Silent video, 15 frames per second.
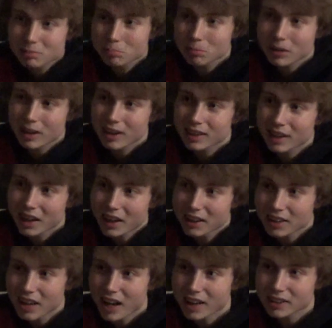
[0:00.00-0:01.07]
but
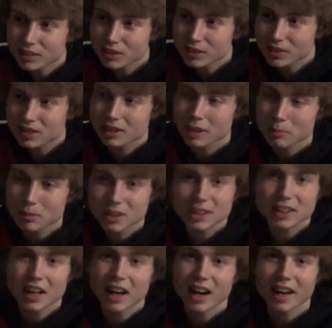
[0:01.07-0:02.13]
I, I look them in
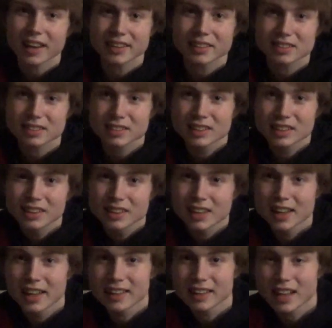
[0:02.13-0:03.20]
the eyes
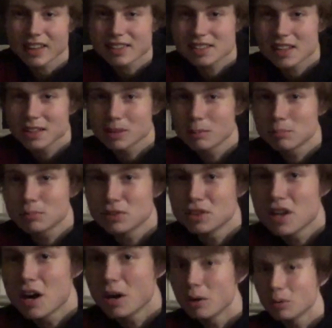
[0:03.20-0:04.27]
and I tell them
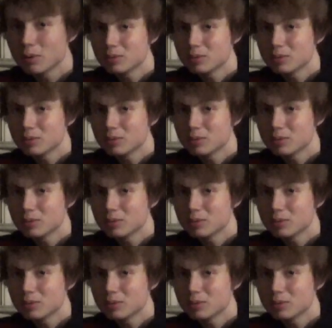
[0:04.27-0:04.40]
no.